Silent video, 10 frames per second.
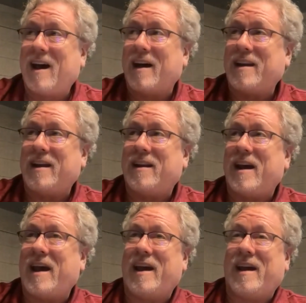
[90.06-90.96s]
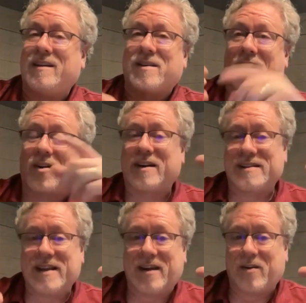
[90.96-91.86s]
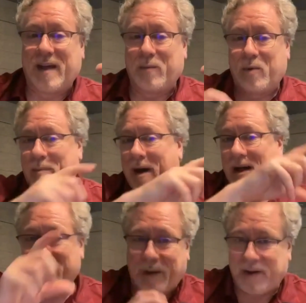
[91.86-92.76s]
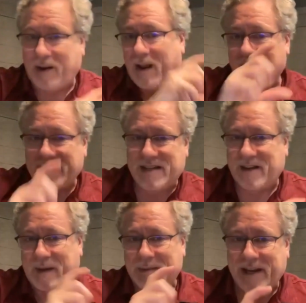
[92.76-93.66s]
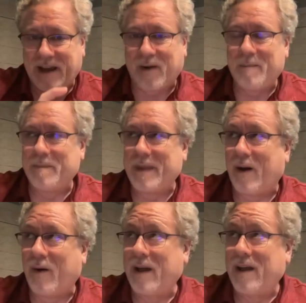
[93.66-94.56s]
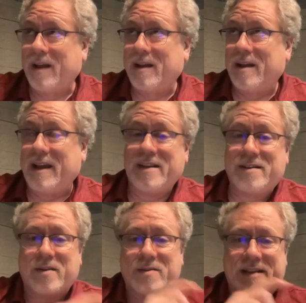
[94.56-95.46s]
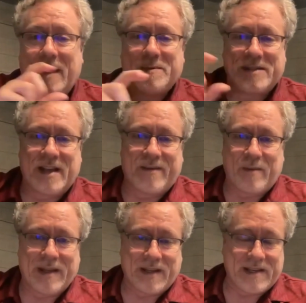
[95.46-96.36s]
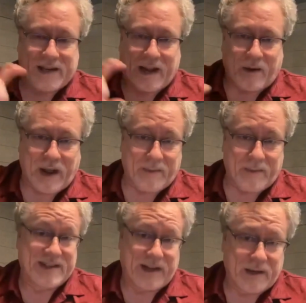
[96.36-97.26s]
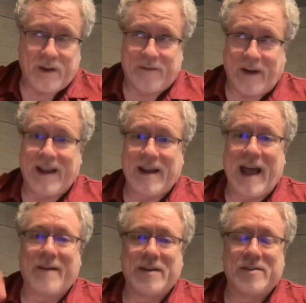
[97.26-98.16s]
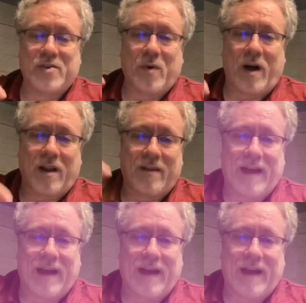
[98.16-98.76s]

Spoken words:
I need a Docker container that will bundle all this stuff up together. Now, each of those steps is saving me at least an hour, I would say. If I could have it do all of